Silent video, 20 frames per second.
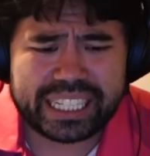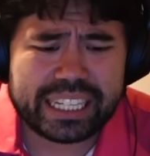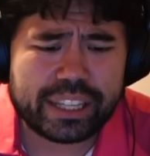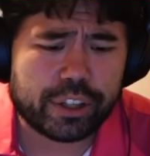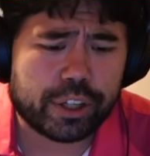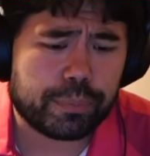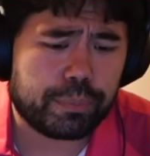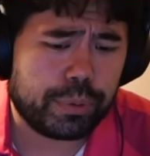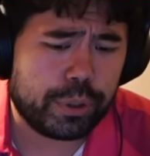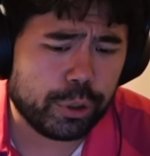Now,
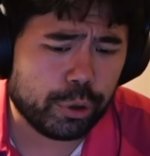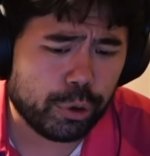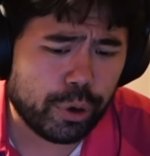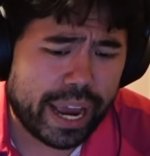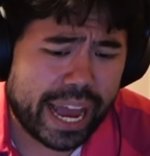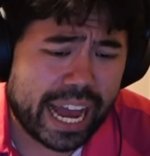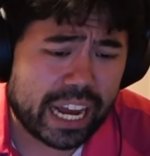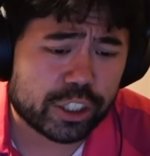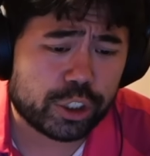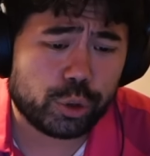the computer
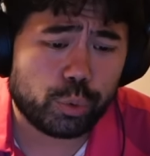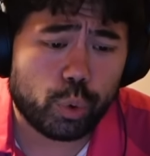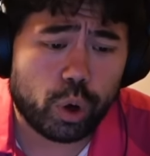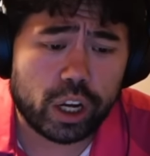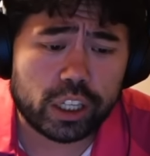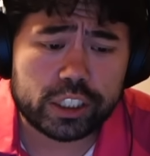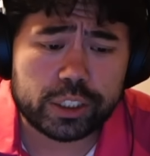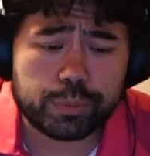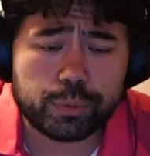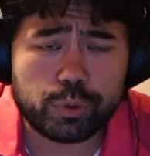actually
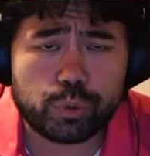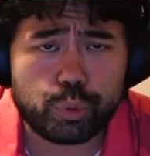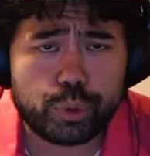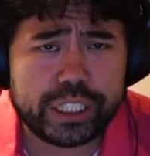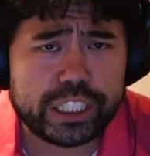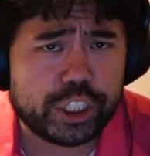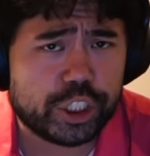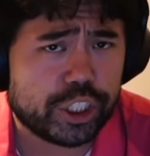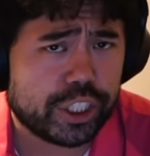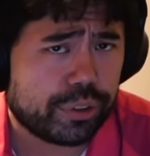wants to move
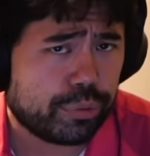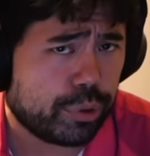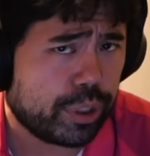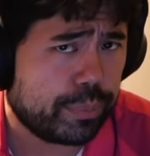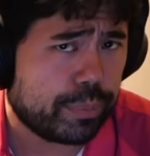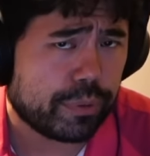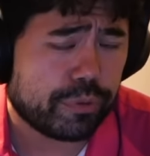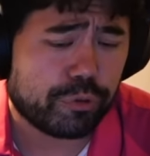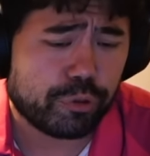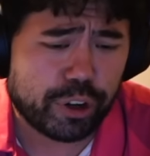Queen G3,
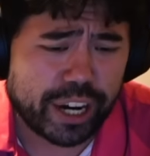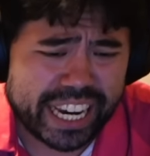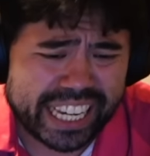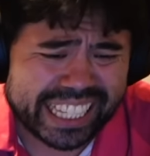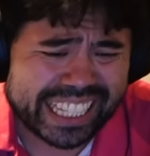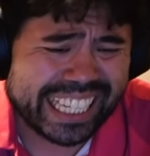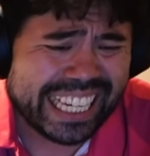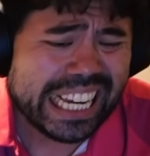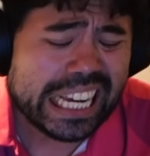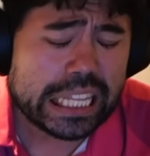but
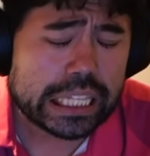frankly,